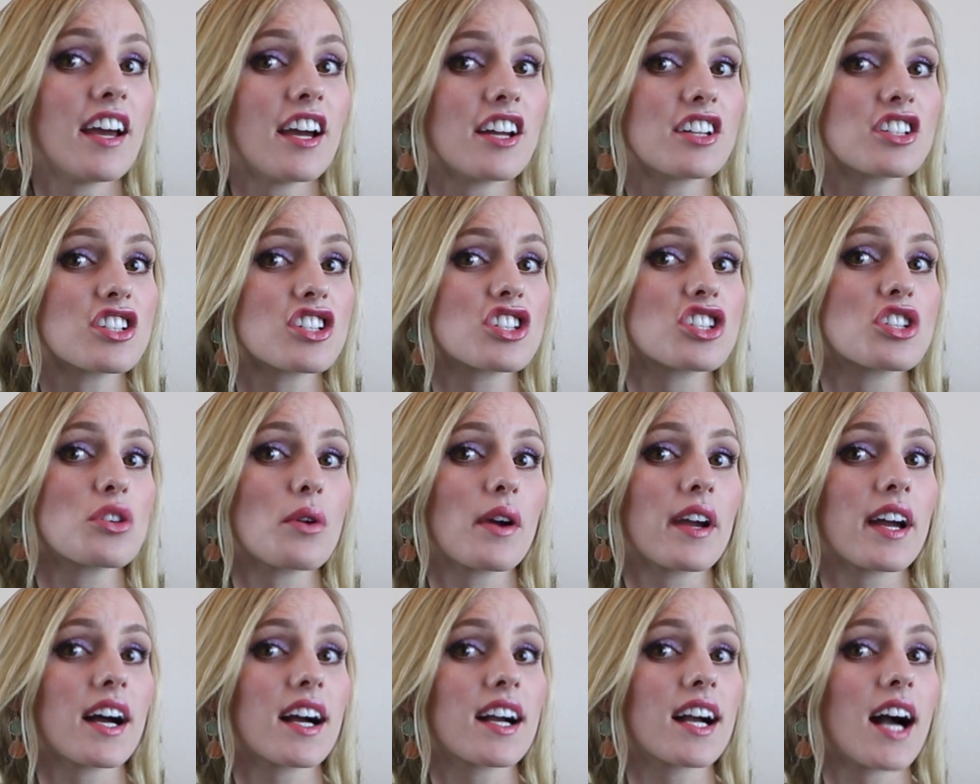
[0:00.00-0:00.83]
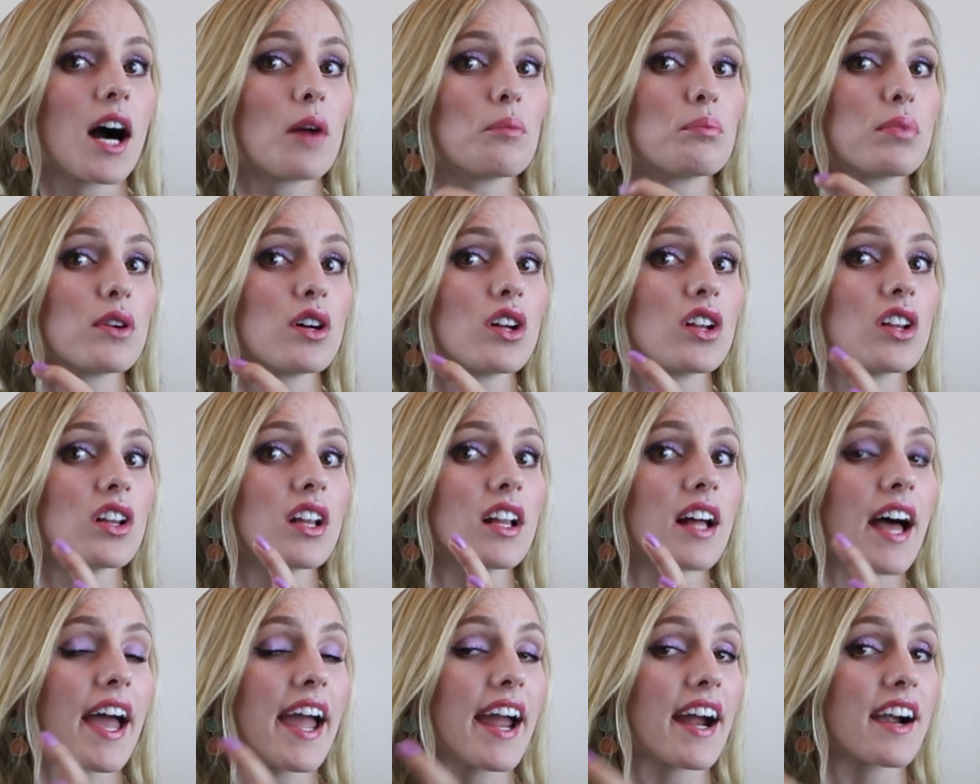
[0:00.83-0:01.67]
and just doing a
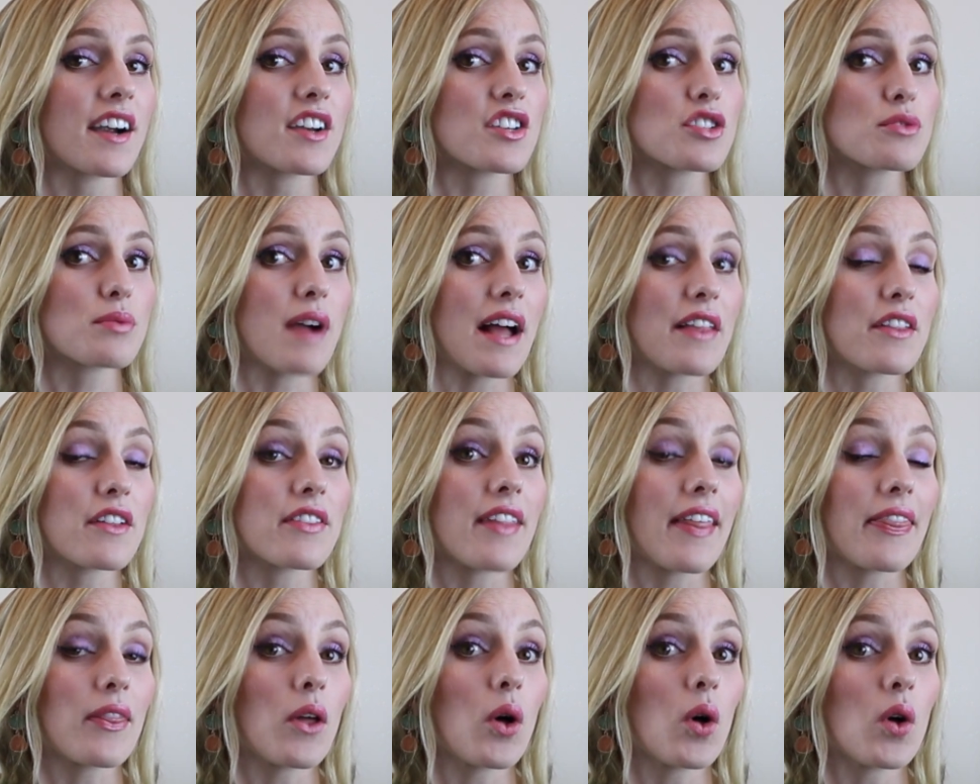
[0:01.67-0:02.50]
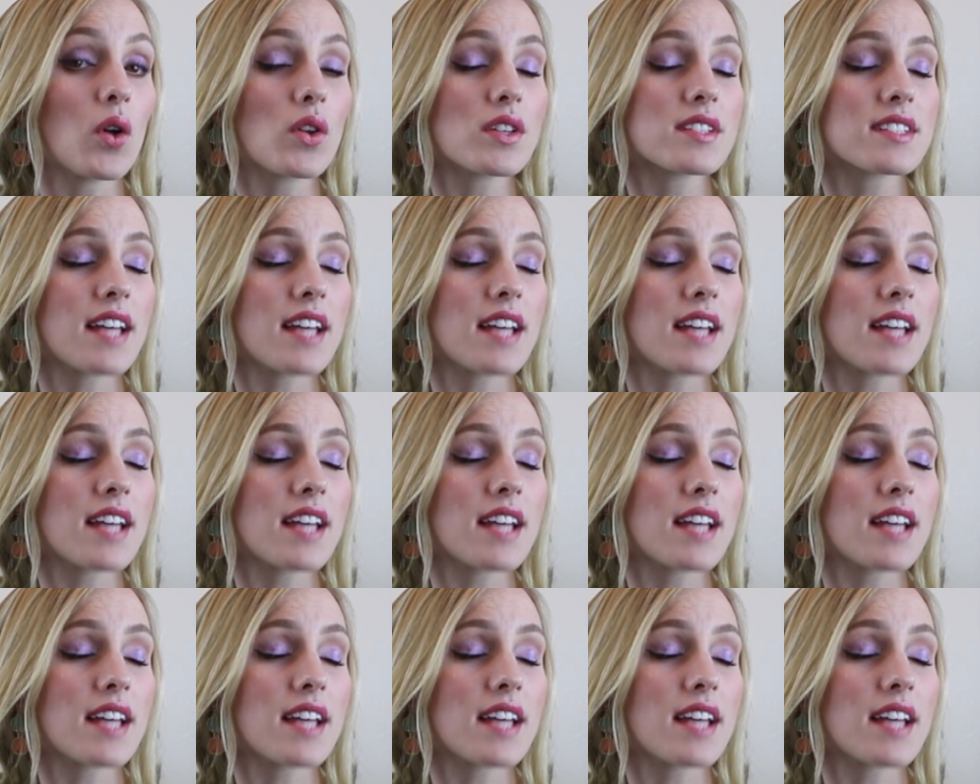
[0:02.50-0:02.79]
couple hairs rather than the whole